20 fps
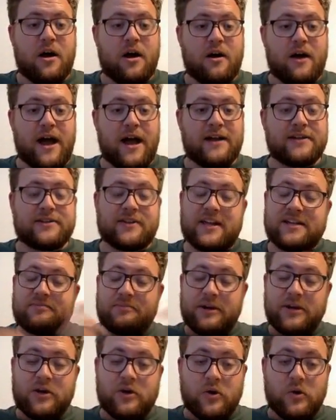all right so that's
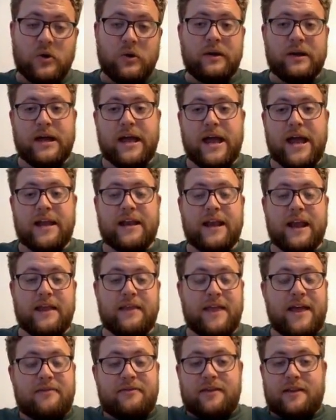pretty cool and
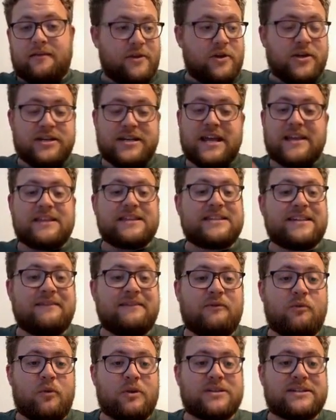and then you can take this
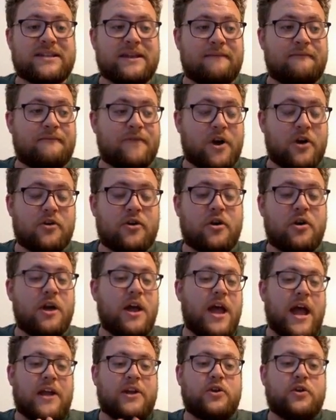even one step further
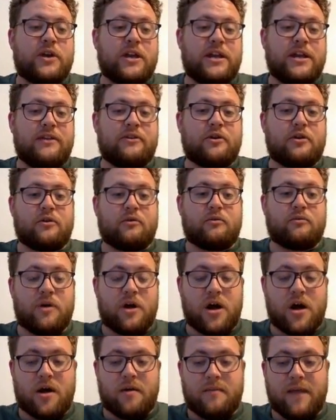and you could either
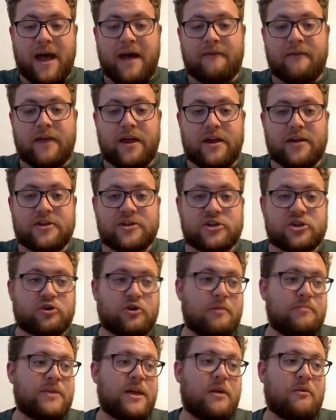um, have a
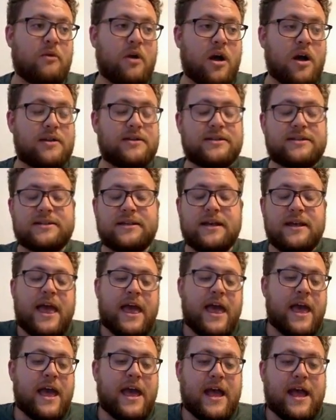script that runs
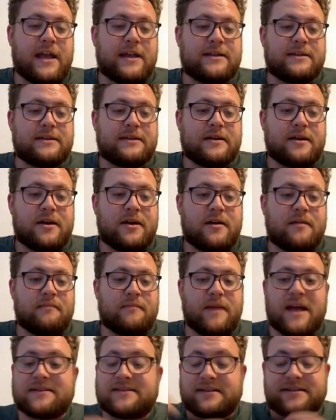and um,
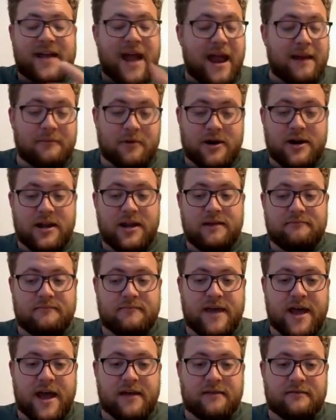has a timer in it
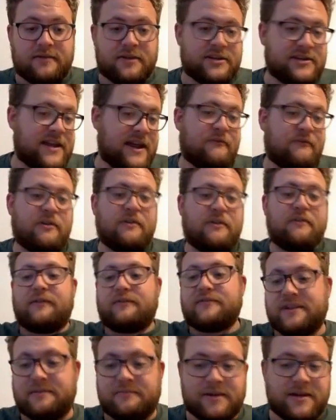that just every
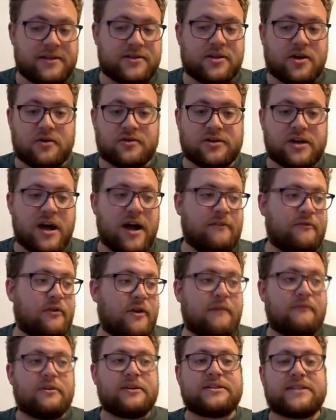15 minutes goes off or
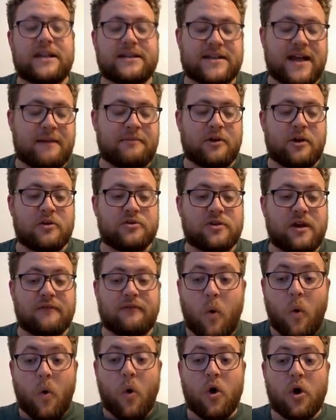every set time it goes off.
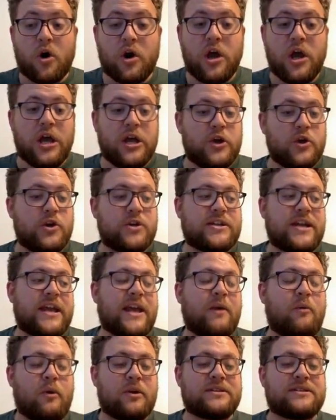Or you could take
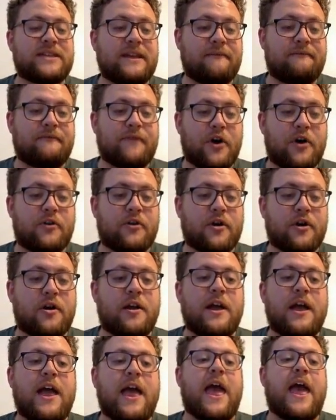it one step
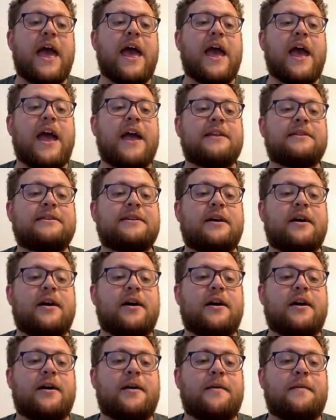further and,
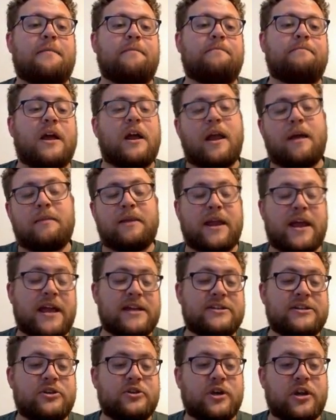um, and I mean, I
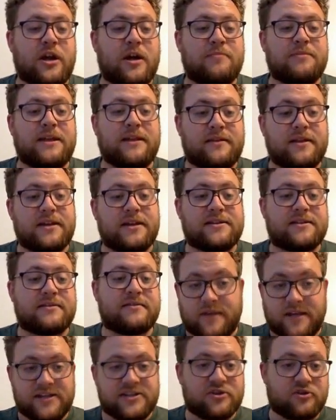guess you could update this,
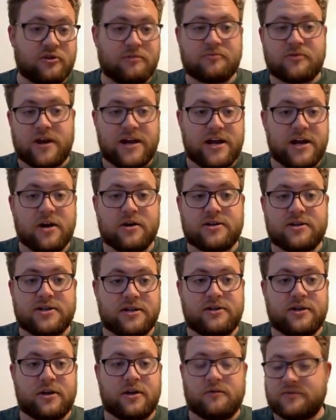this script right here to,
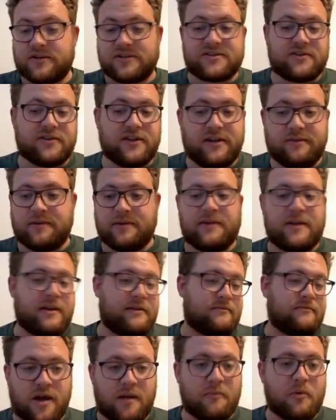you know, to sleep and
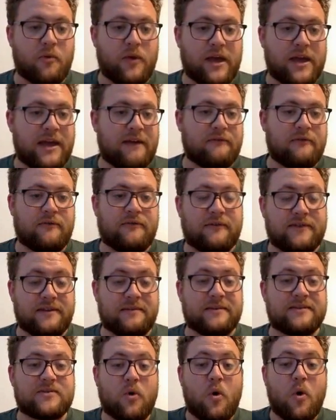then come awake every 15
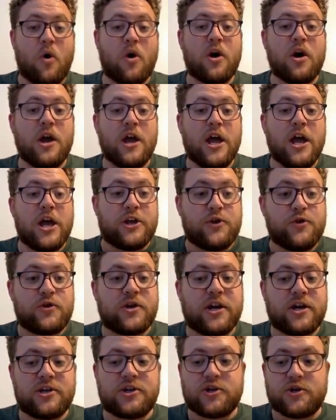minutes. Or you
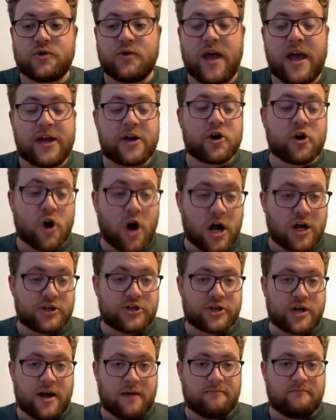could do a cron
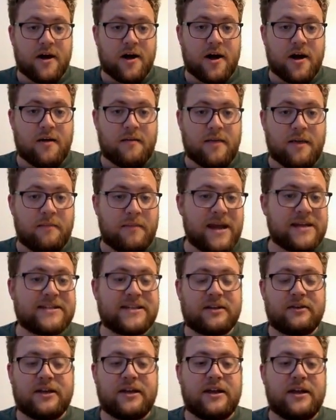job um, that
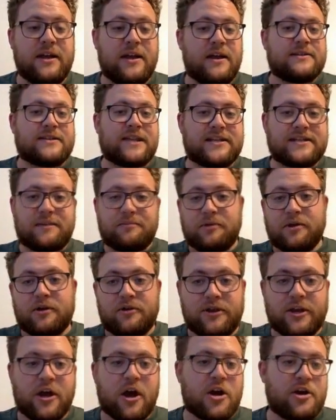basically sets up a little
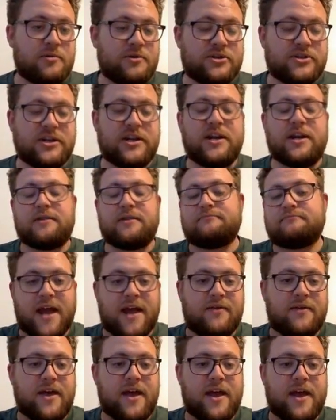thing on your machine
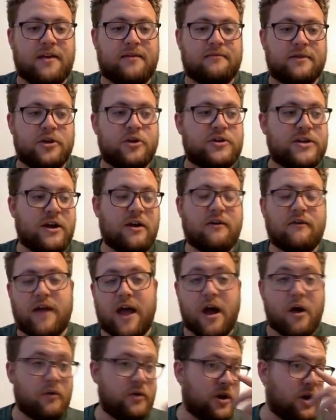and then you tell
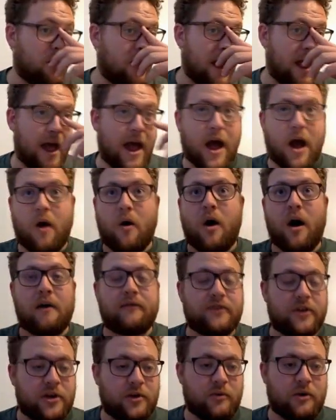how, you know, how
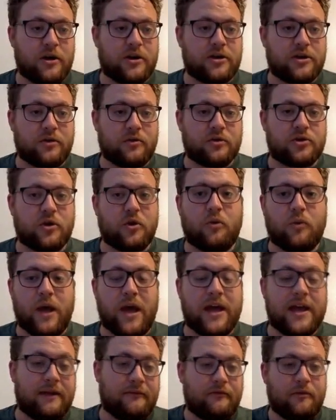often you want it to, to
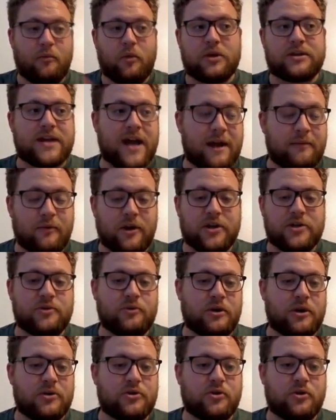awake and from what time range you
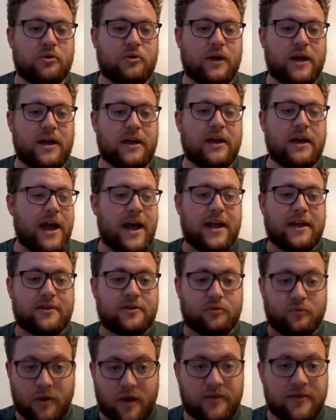want it to awake and
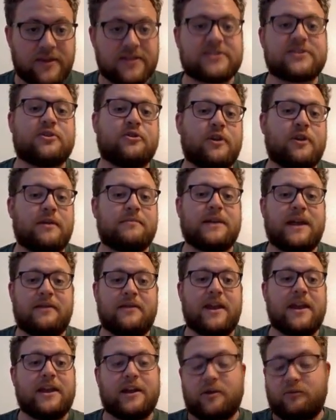to run this script. And
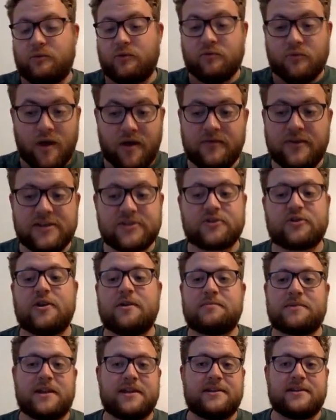then it would run this
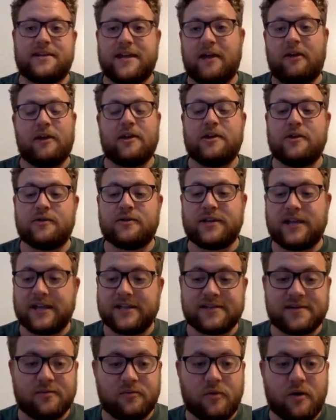script and yell at you to
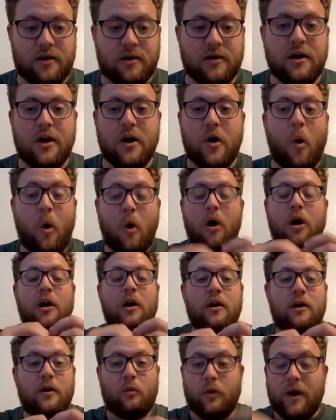get some water or
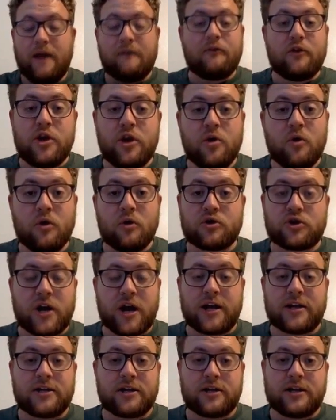whatever you are
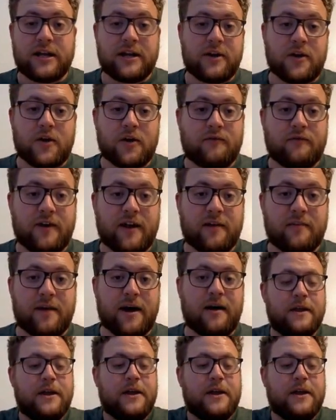trying to get notified about.